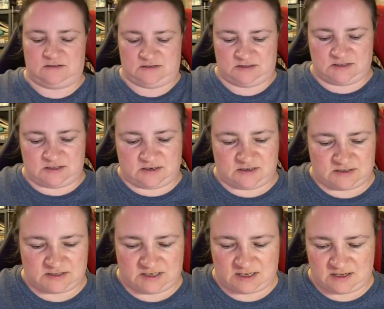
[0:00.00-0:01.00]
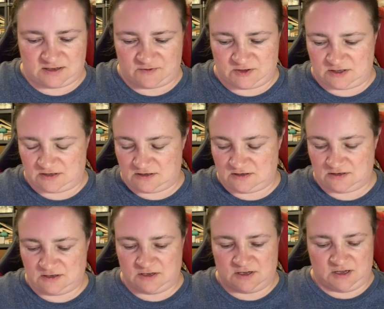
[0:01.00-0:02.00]
stars I gave it.
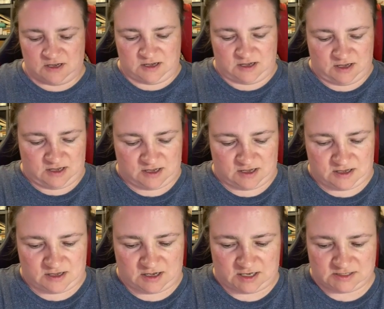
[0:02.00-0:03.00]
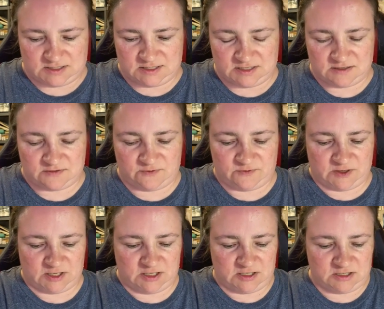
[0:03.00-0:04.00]
I did
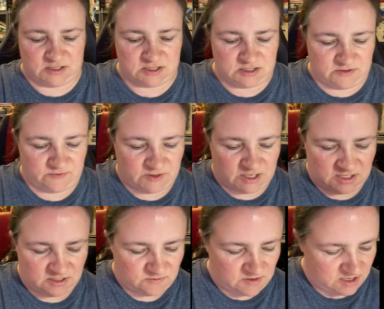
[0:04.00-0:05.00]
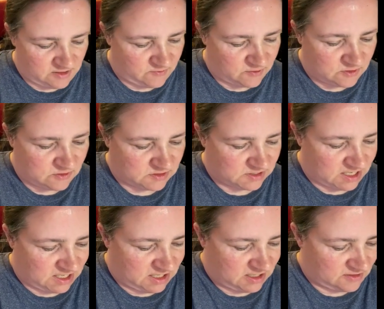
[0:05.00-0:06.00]
finish Divine Rivals
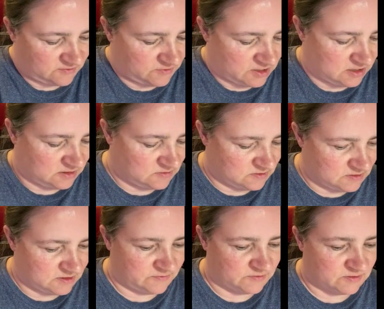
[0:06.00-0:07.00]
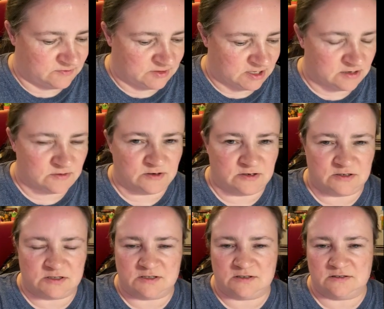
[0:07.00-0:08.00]
and Follower of the
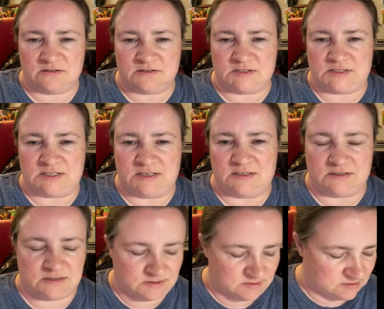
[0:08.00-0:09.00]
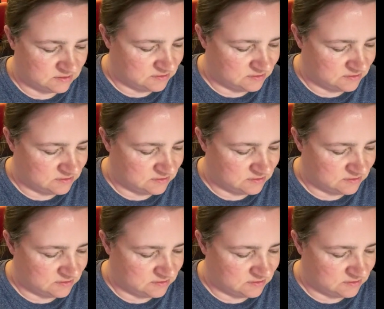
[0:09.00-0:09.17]
Flowers since